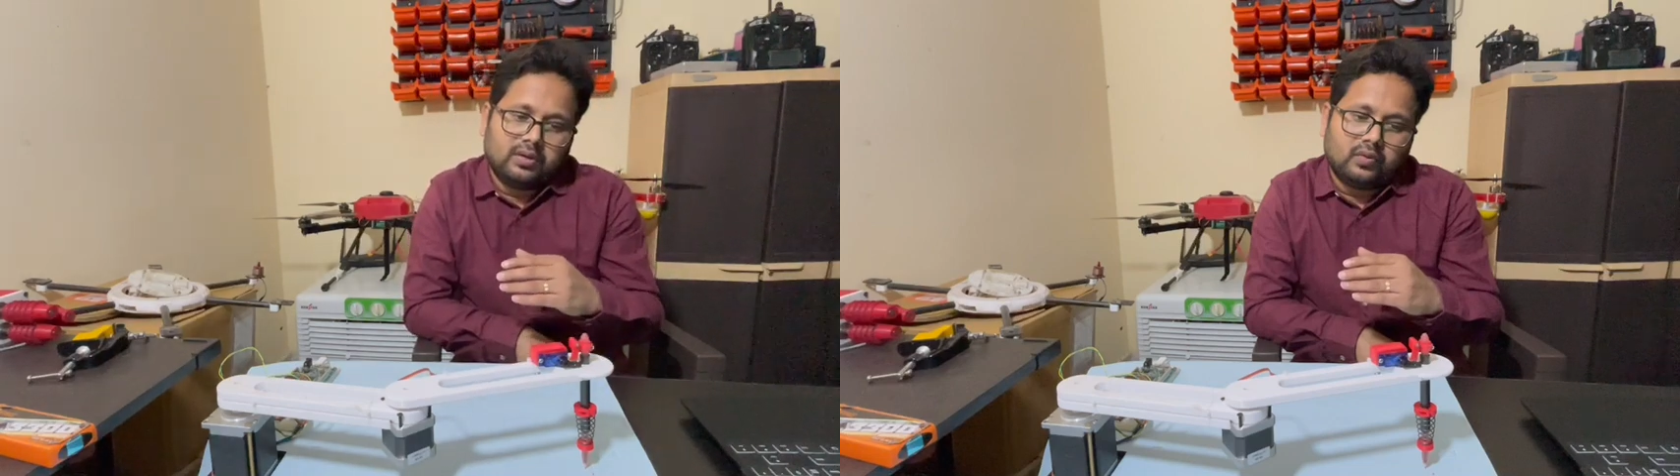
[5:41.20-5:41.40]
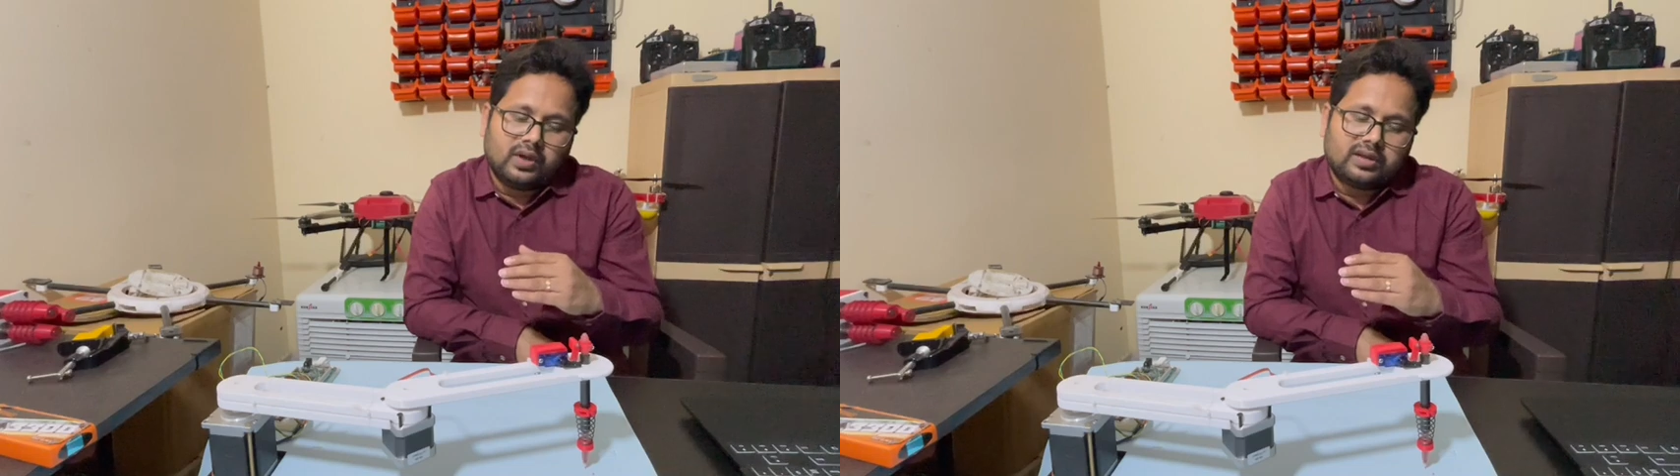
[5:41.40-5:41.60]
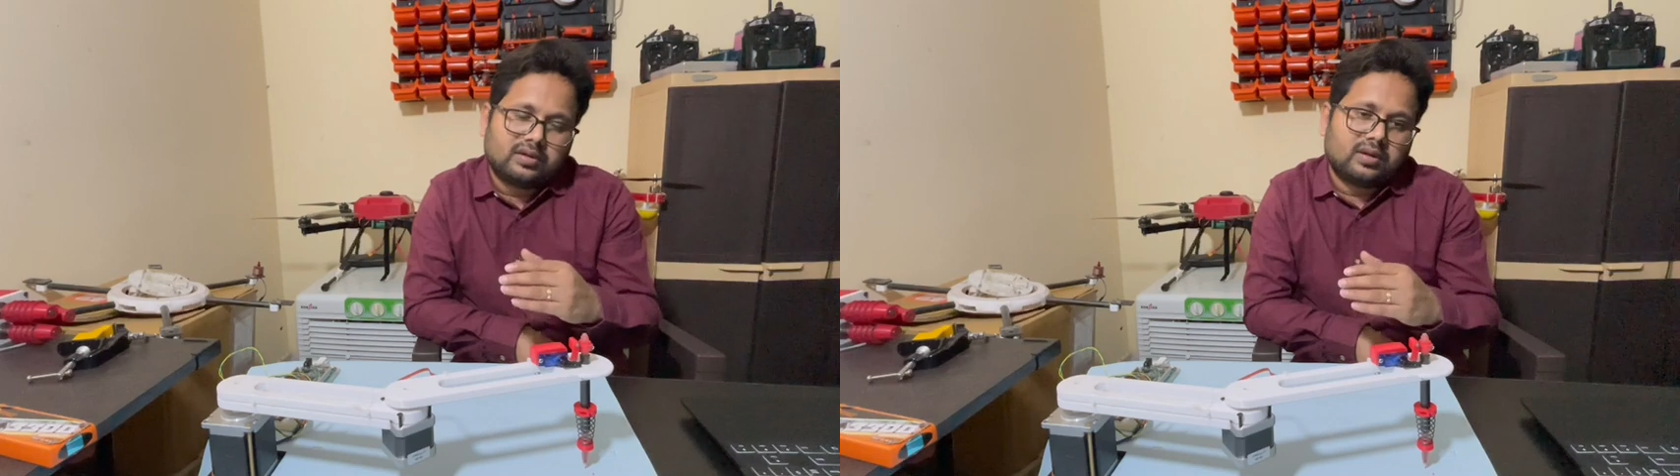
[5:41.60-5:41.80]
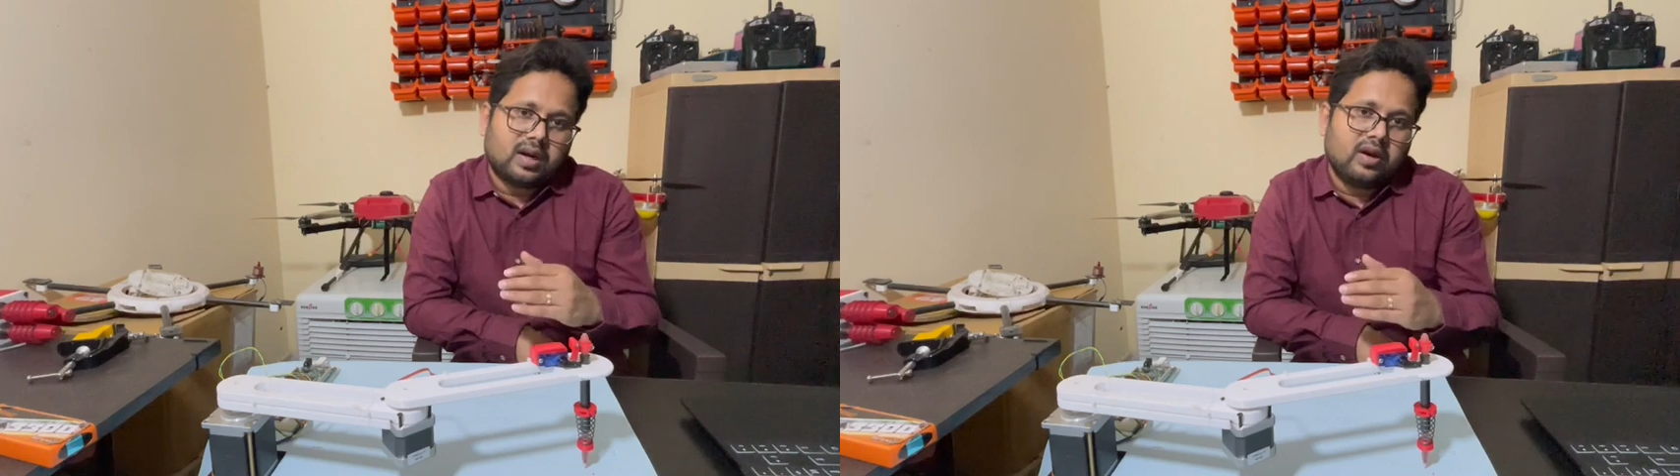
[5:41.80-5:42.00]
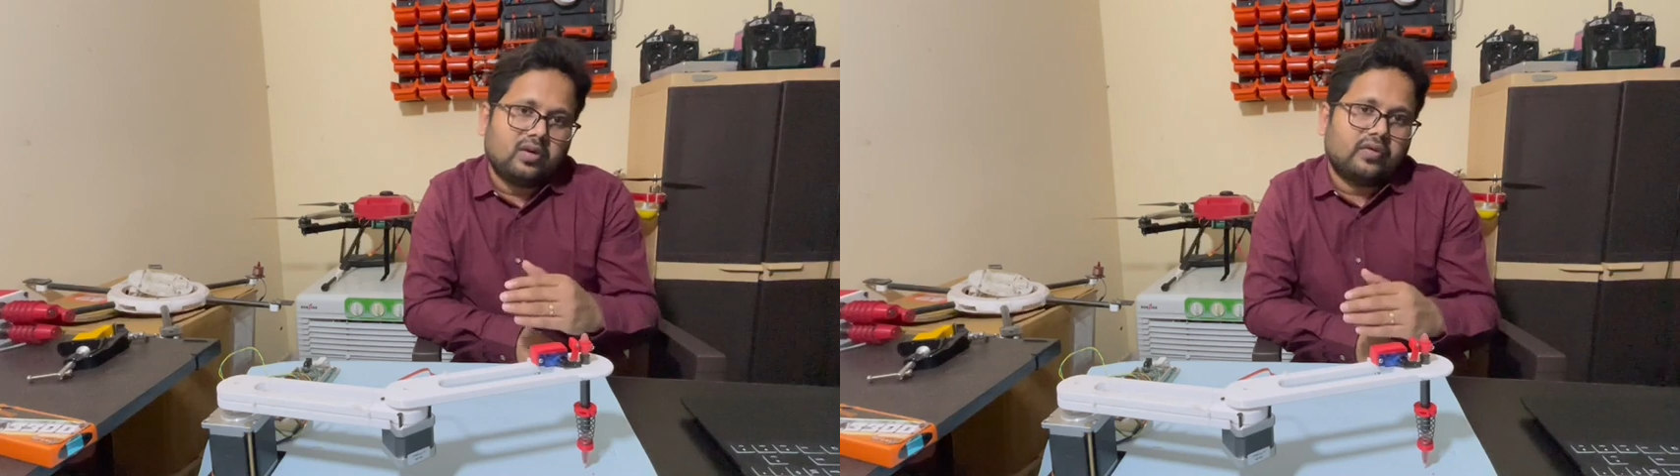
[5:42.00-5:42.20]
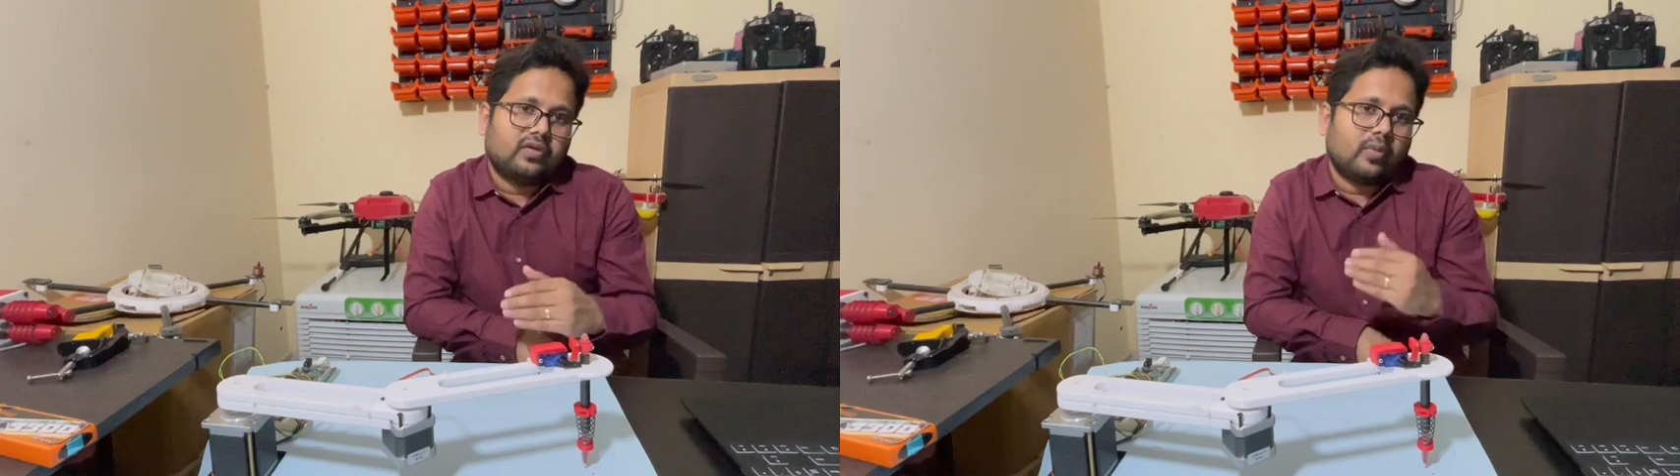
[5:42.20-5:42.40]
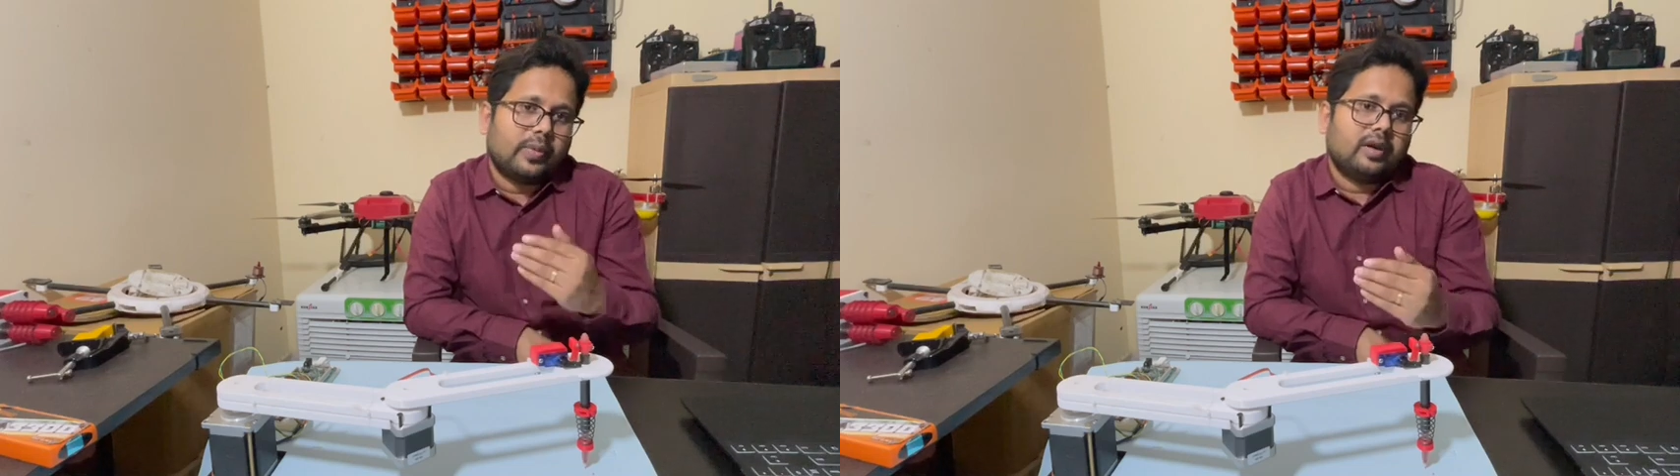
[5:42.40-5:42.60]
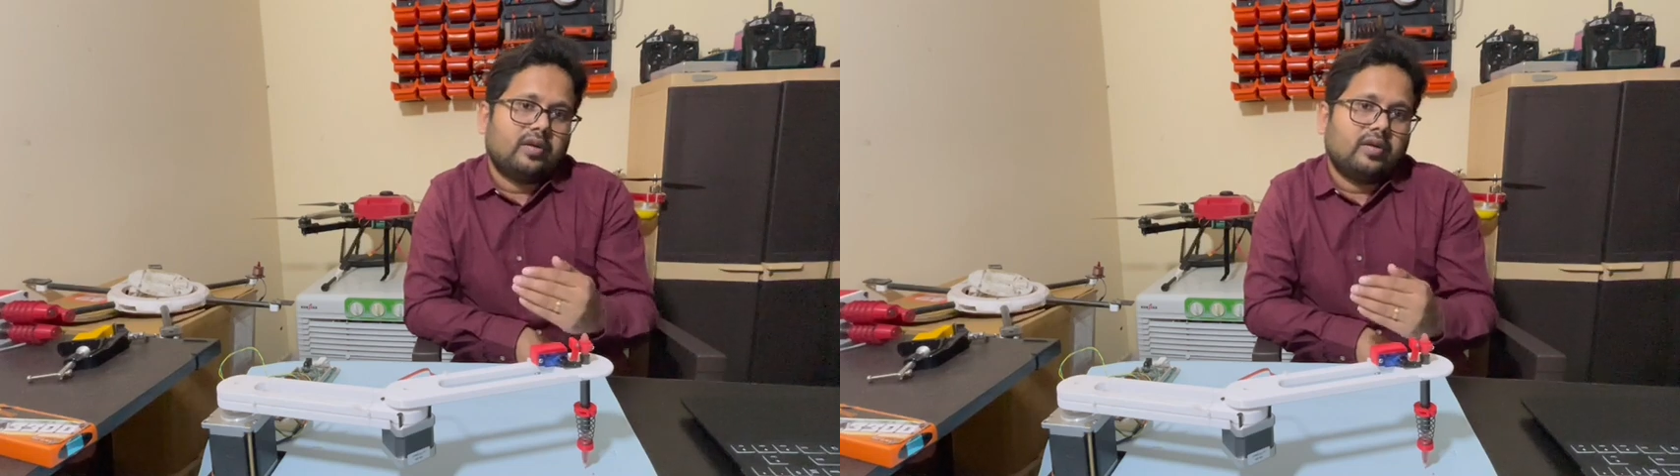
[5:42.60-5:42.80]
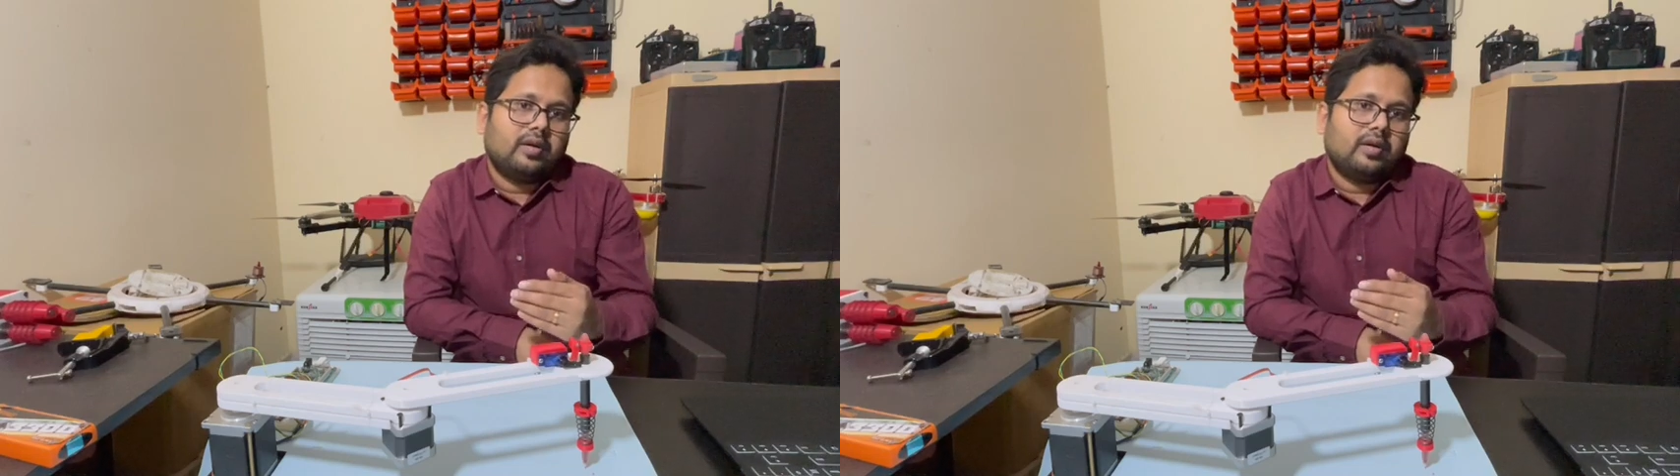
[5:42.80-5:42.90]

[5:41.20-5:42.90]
which kind of topic